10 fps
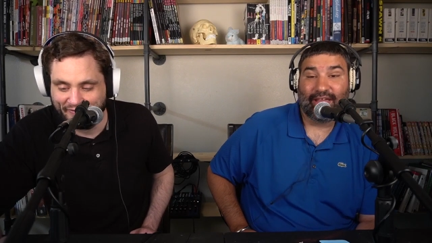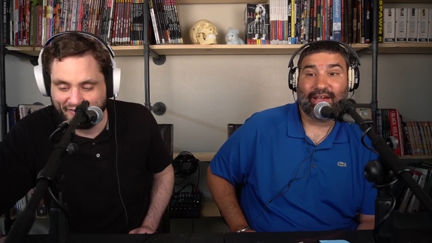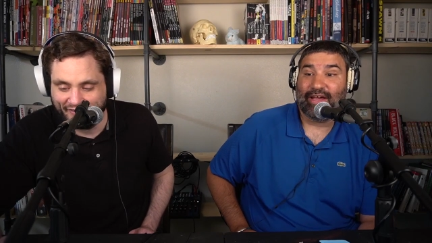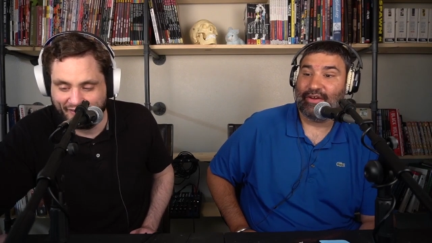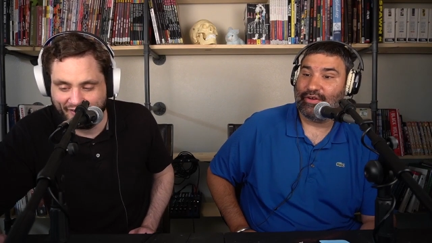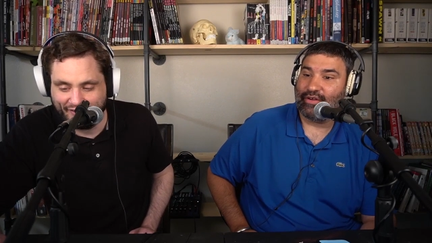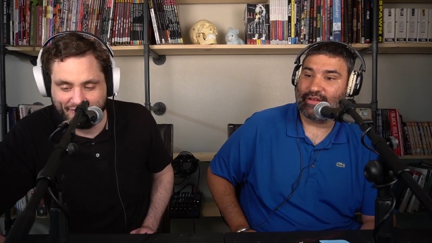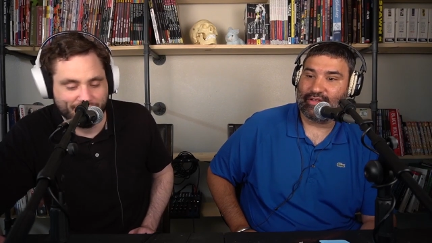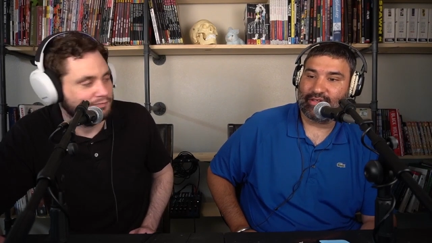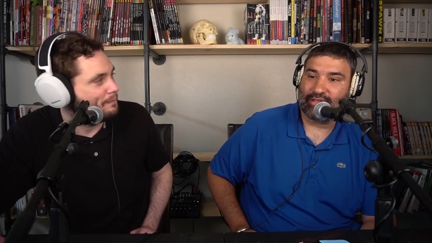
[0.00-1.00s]
Speaker 1: hey, I
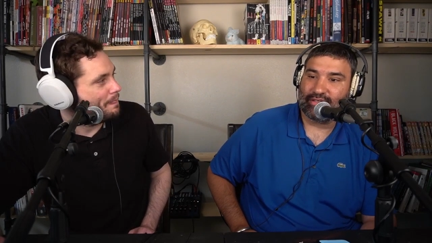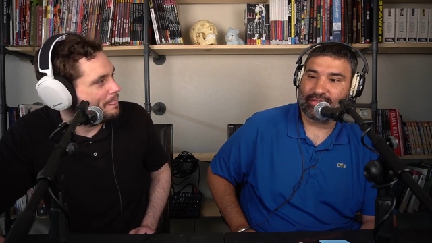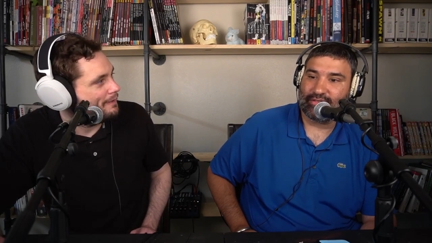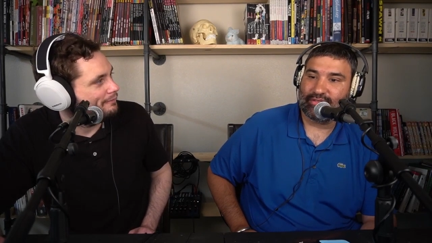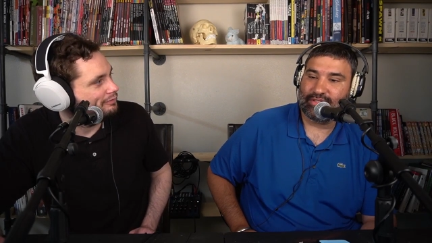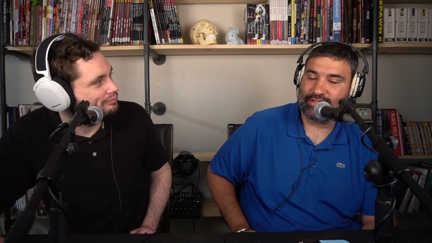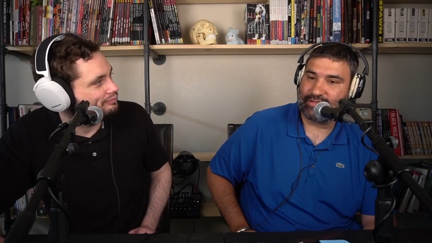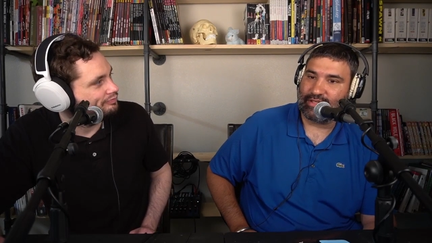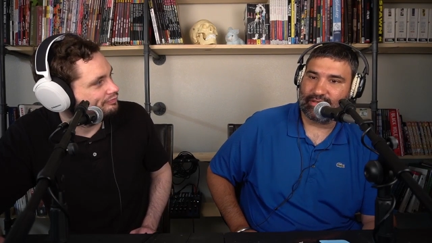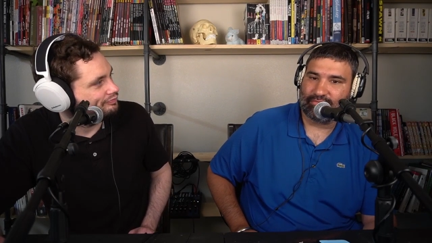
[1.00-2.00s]
heard uh,
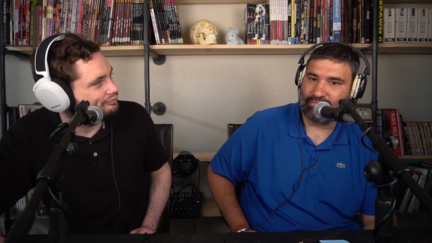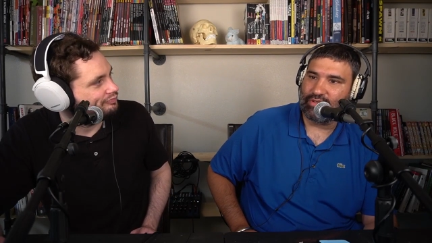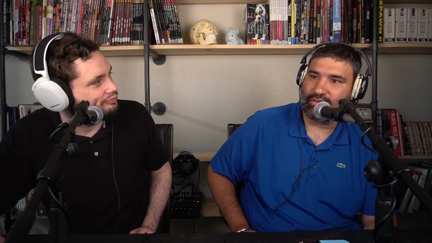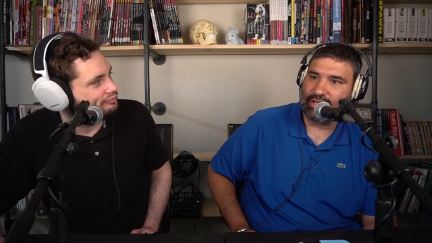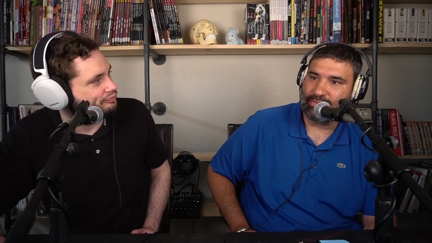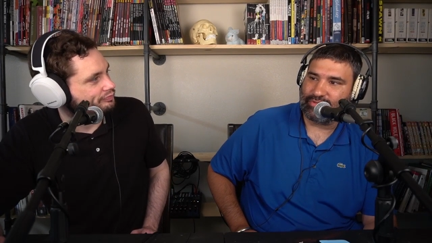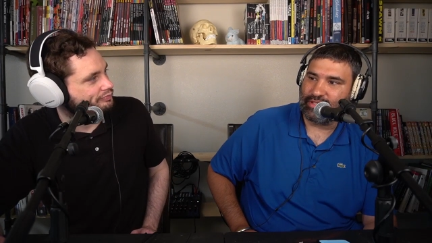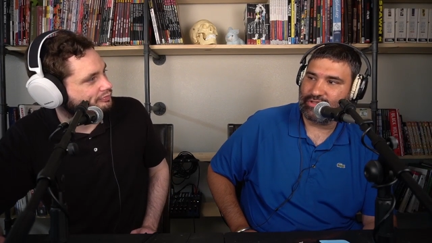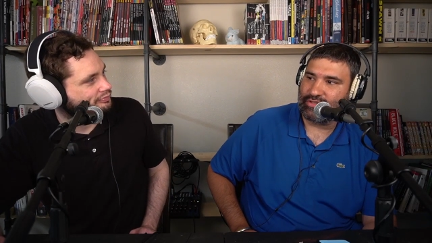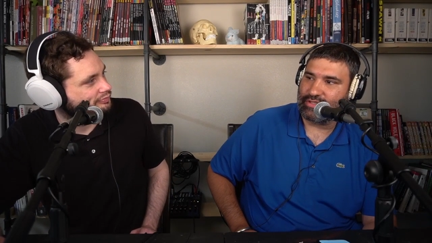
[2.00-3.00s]
just like you know a couple
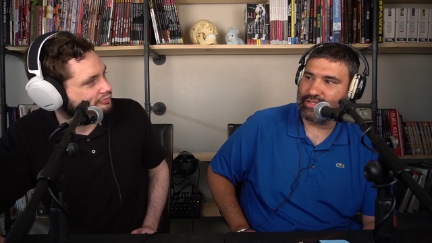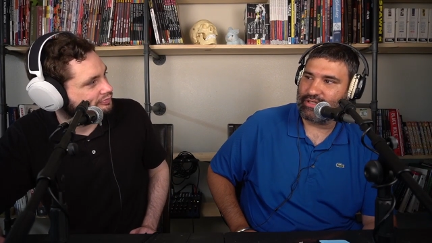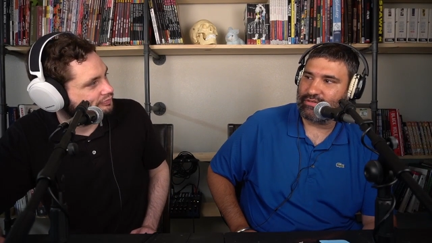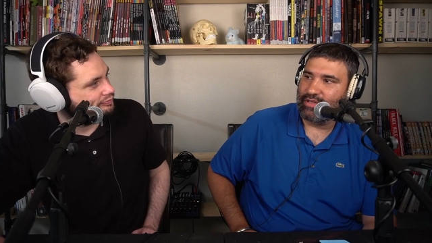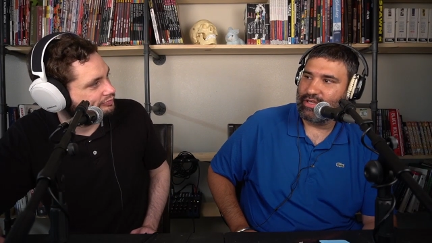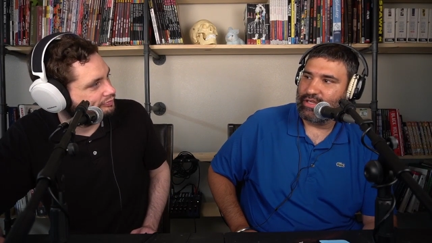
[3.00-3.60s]
centuries ago.